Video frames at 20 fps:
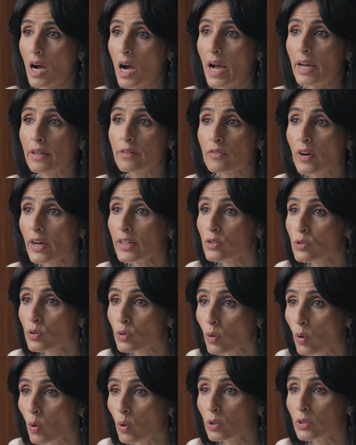I invite
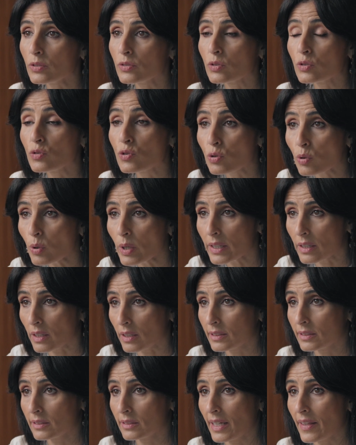you all to join
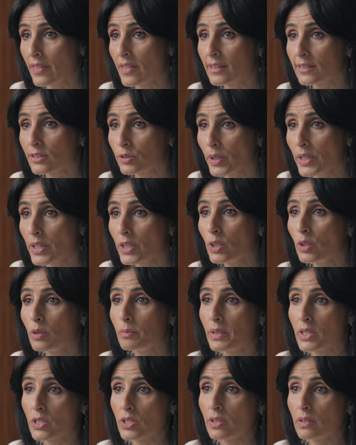us in this critical
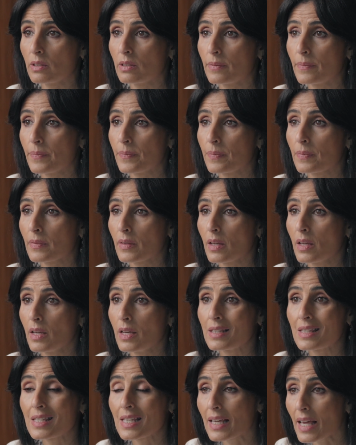mission.
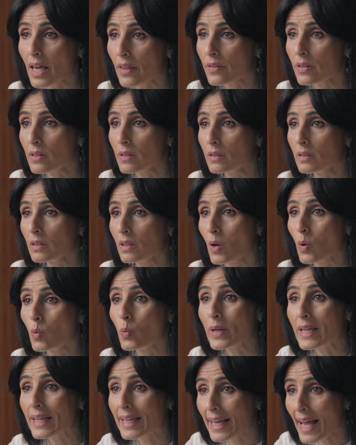Together,
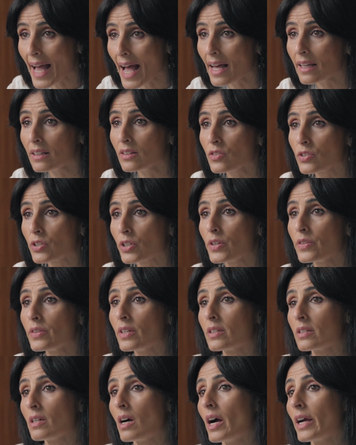we can turn
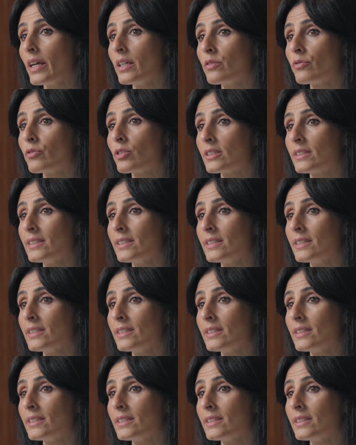the tide for